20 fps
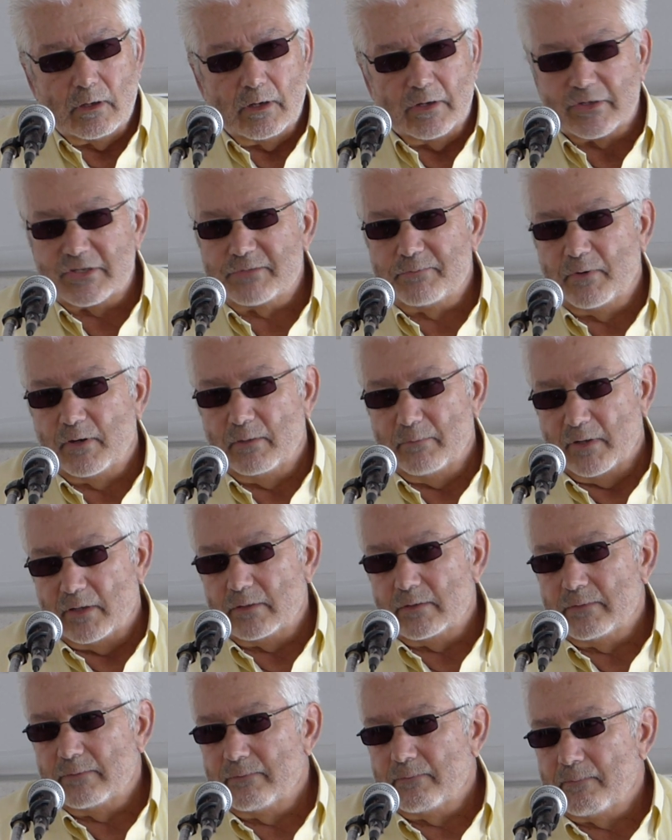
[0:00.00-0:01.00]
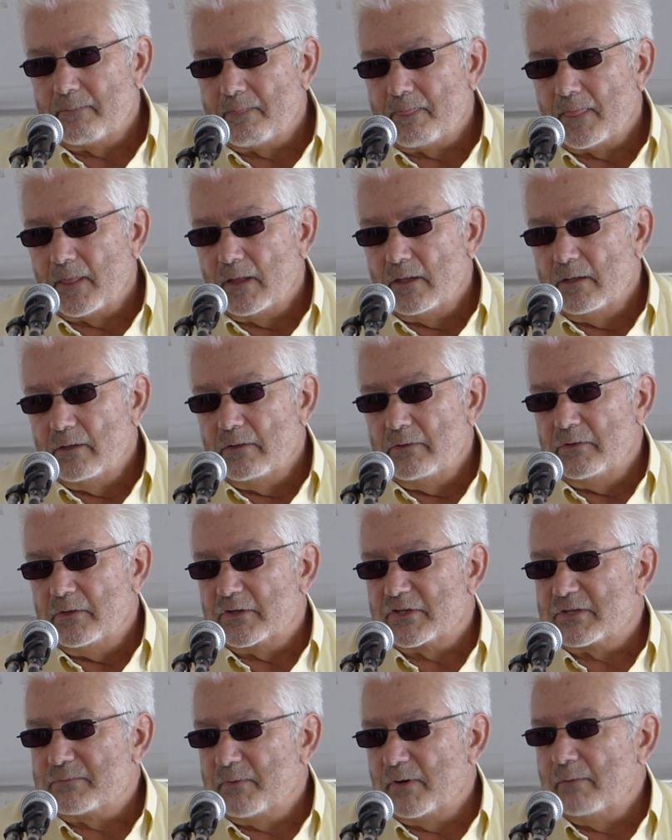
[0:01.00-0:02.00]
experiment. The
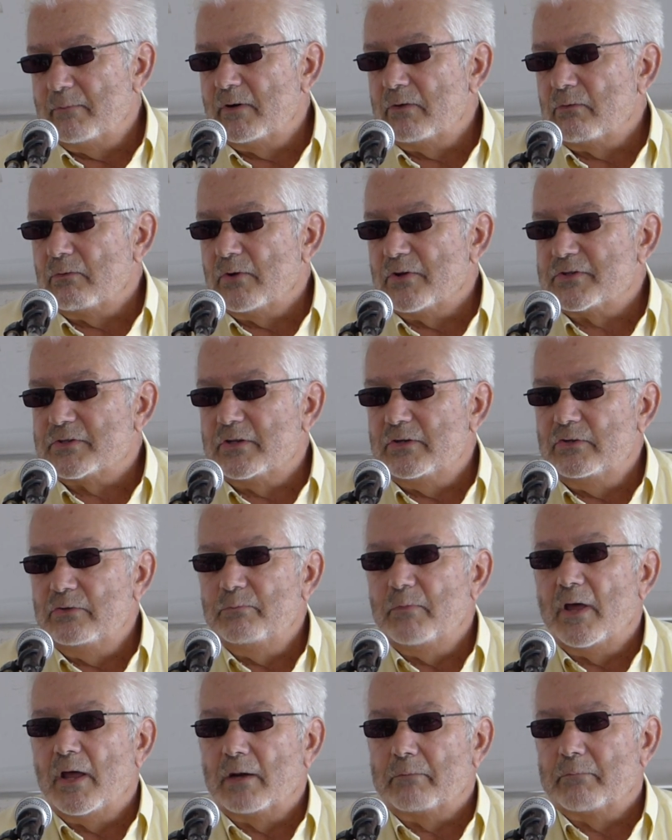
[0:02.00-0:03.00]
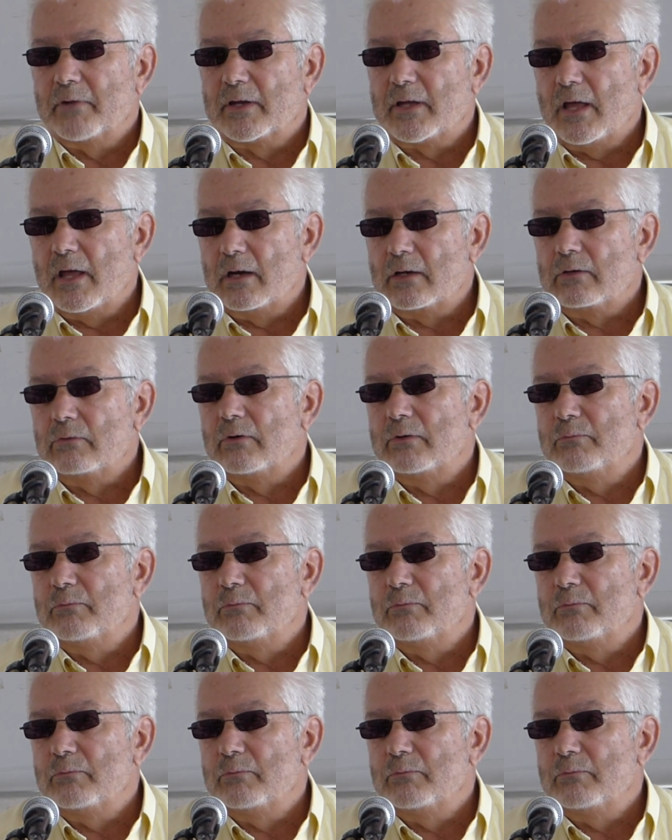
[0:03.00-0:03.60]
experiment was to do mechanical